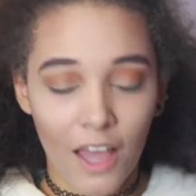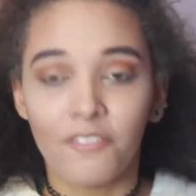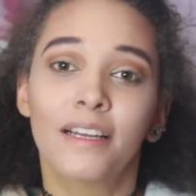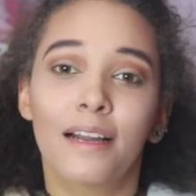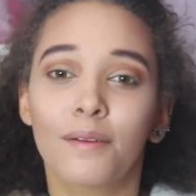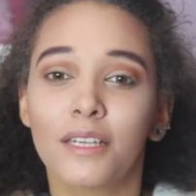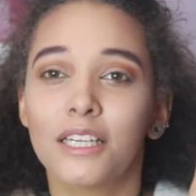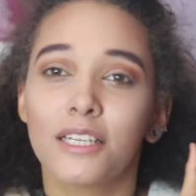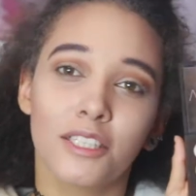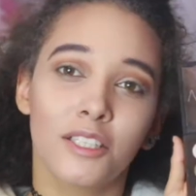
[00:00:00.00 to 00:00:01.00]
I think I'm going
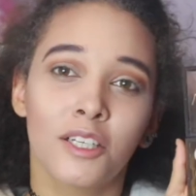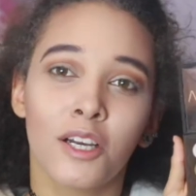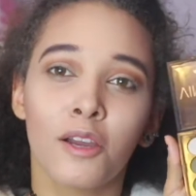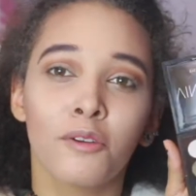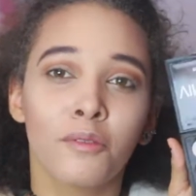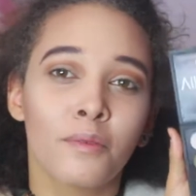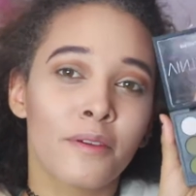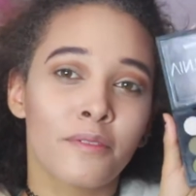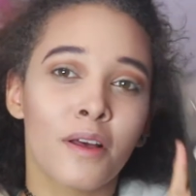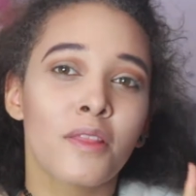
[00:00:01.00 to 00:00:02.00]
to go
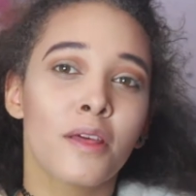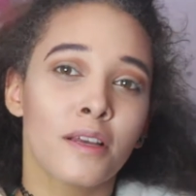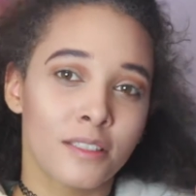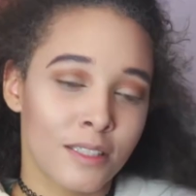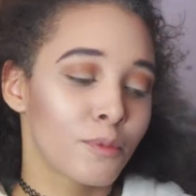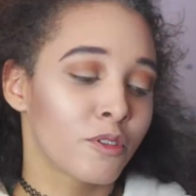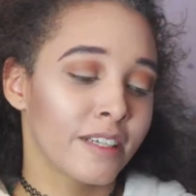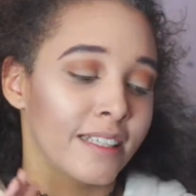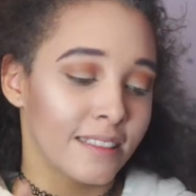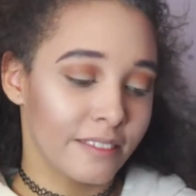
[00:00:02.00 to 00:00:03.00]
with some
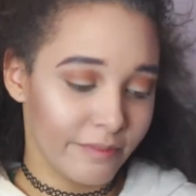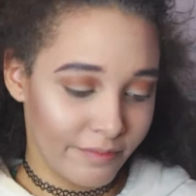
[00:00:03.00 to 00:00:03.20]
green.